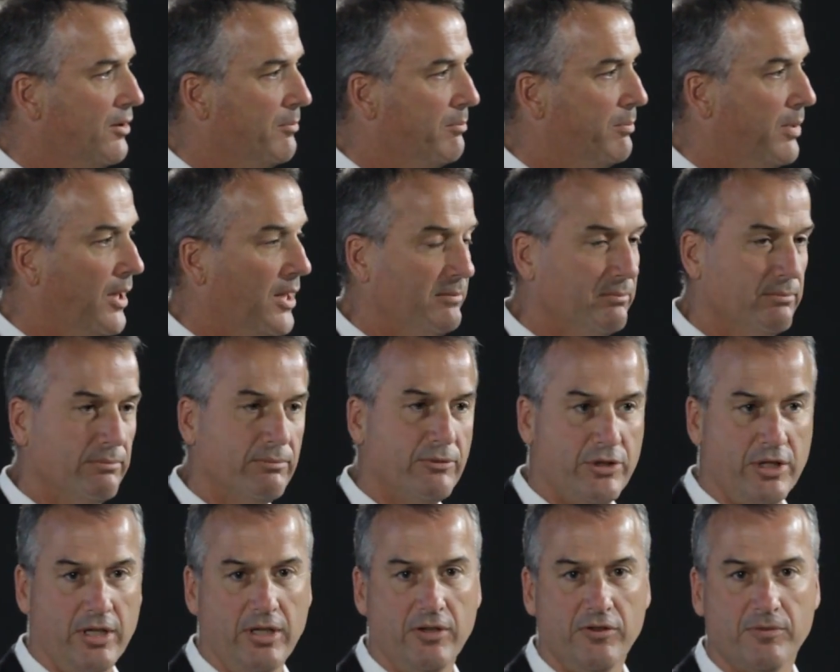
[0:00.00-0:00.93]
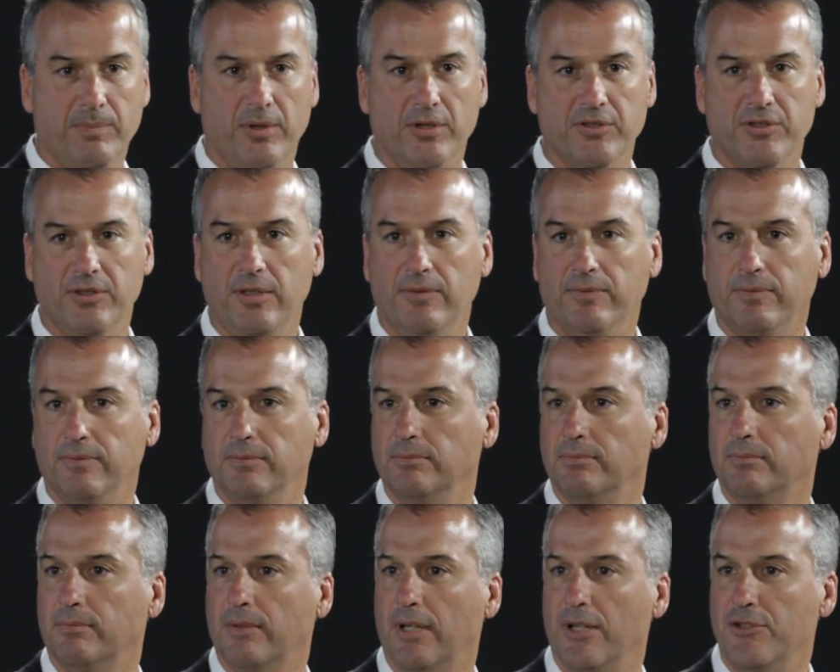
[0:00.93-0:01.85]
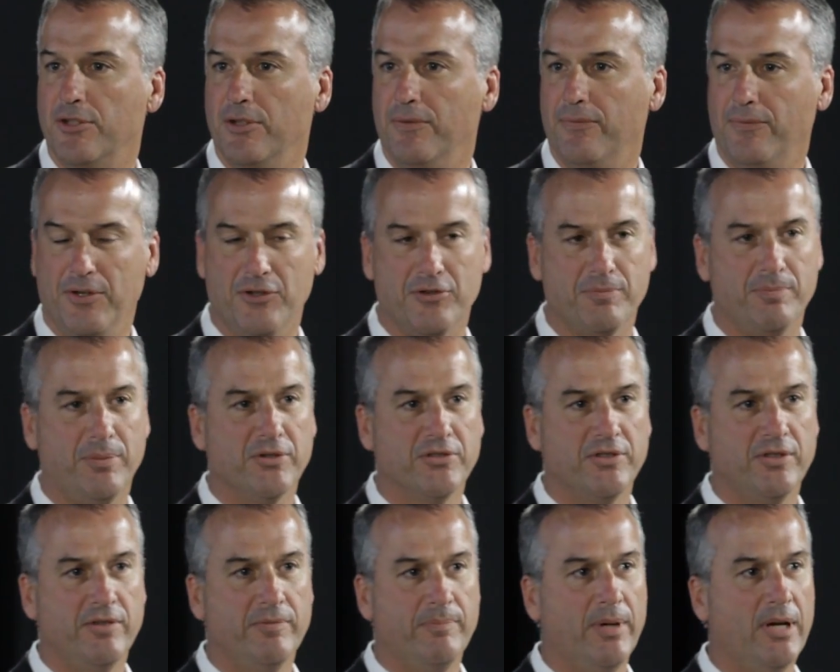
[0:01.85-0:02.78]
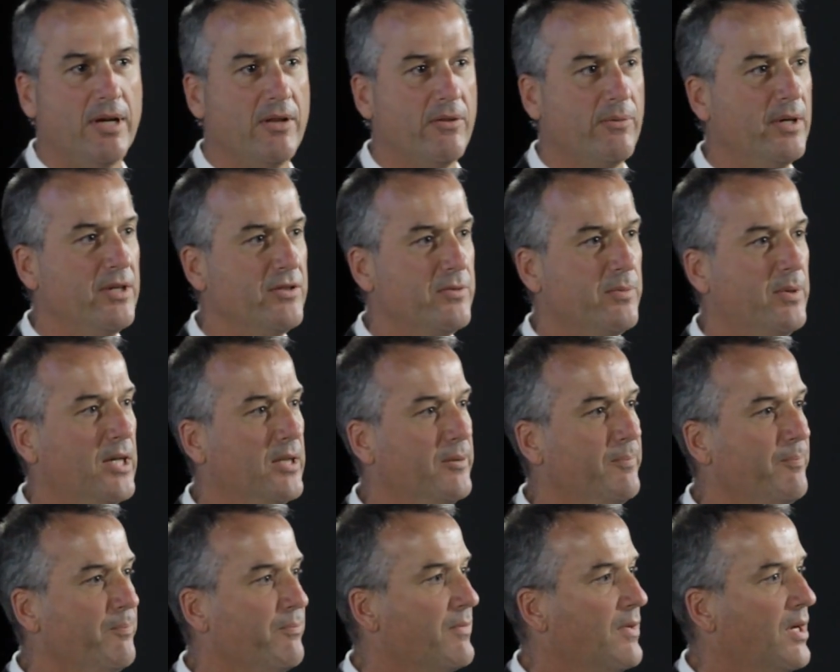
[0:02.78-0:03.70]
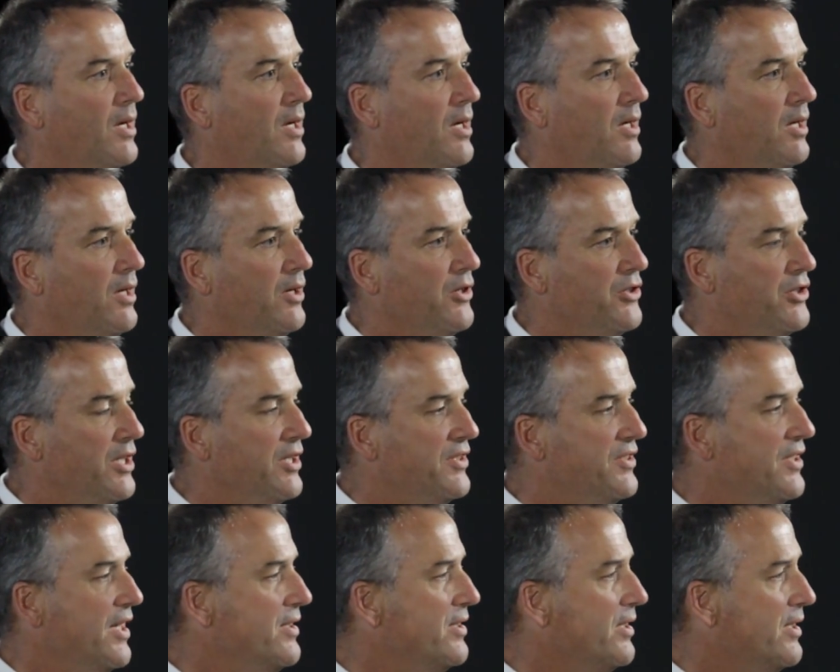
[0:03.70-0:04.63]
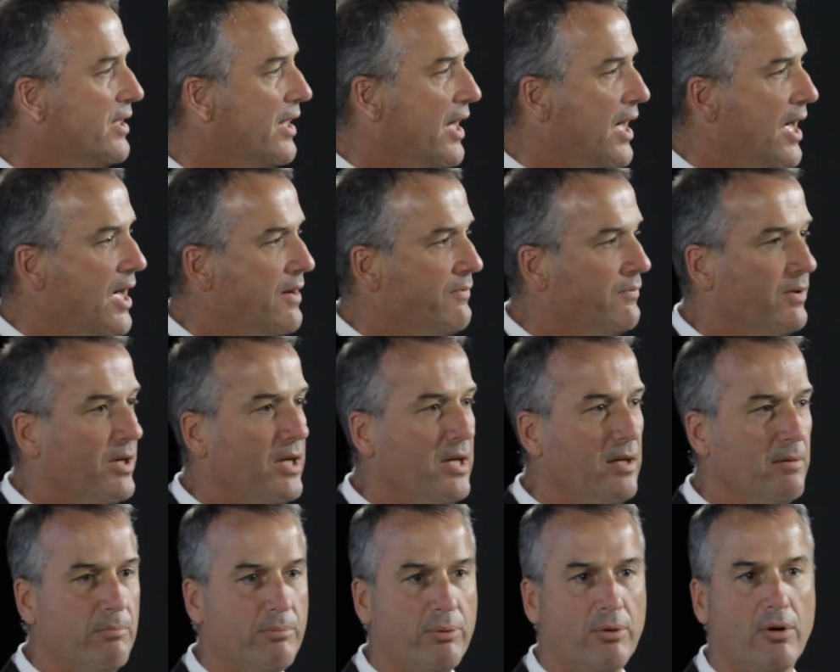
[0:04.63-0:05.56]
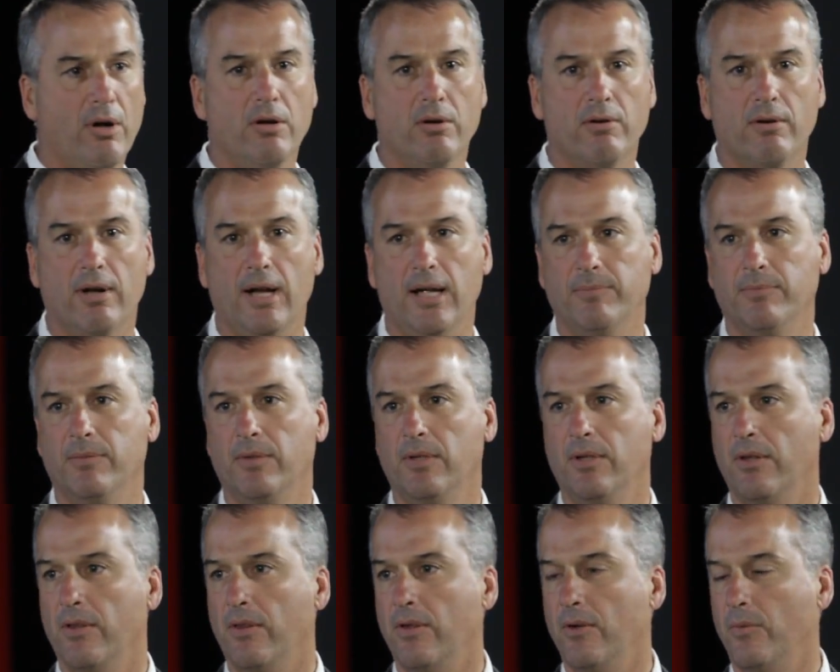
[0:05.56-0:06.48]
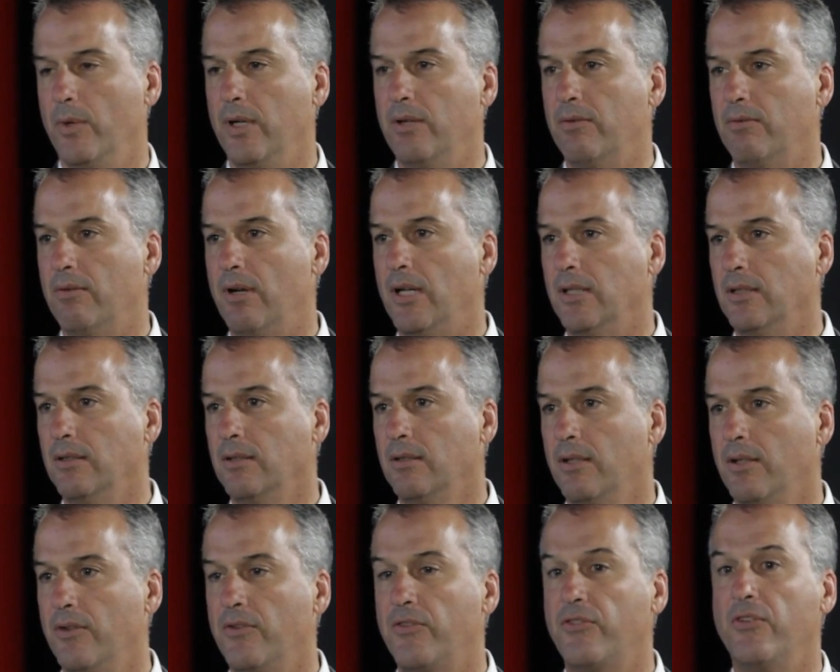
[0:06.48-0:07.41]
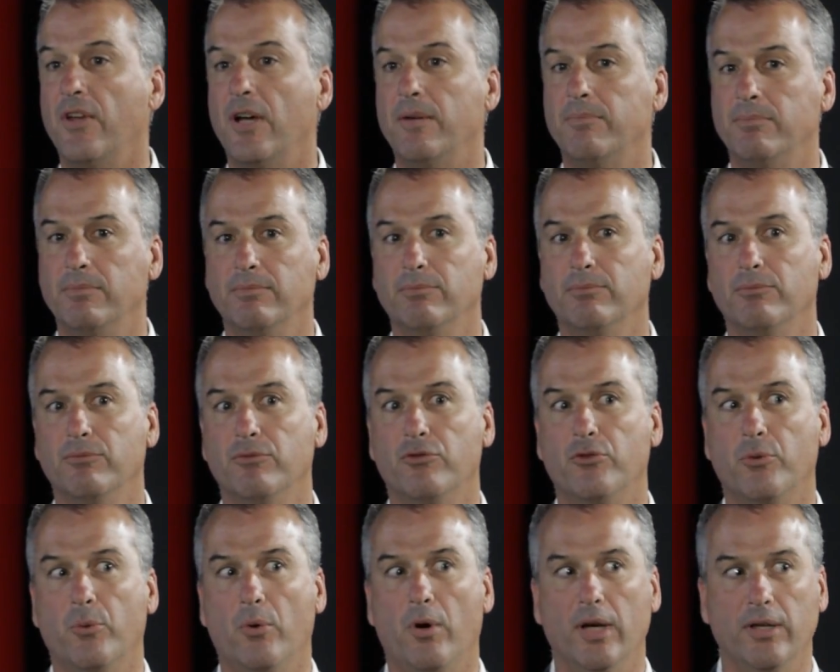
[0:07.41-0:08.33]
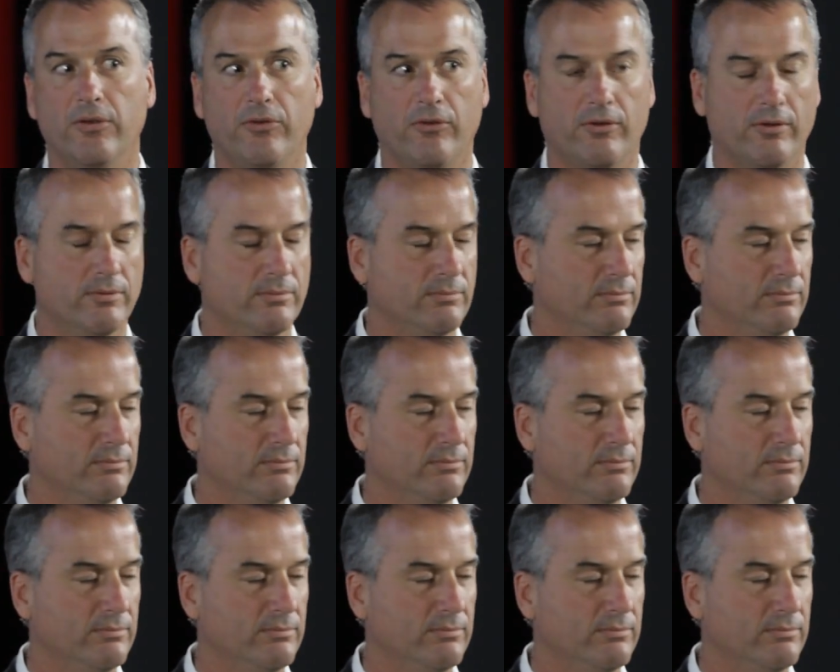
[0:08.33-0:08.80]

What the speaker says: But she is positive, and she fits Positive Pathways well. She attended every program that we run, some twice.